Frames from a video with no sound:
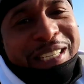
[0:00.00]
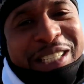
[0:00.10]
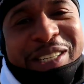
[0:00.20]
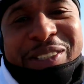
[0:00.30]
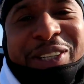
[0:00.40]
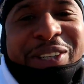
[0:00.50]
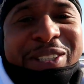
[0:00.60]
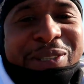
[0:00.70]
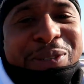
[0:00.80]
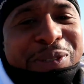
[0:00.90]
CJ on
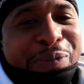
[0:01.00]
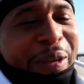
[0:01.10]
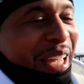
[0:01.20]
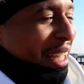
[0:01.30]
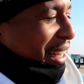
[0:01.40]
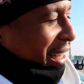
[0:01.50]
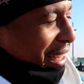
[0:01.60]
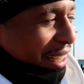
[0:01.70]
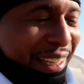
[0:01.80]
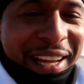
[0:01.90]
32s,
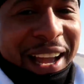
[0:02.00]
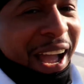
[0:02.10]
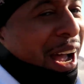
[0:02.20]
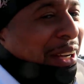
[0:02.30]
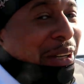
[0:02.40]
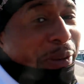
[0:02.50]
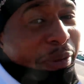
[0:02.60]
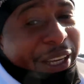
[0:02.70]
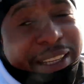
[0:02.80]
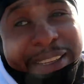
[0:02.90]
man. Out here,
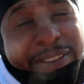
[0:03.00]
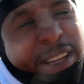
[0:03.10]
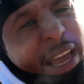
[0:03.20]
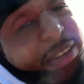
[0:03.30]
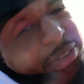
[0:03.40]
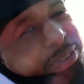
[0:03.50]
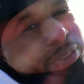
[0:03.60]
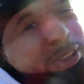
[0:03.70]
man, living life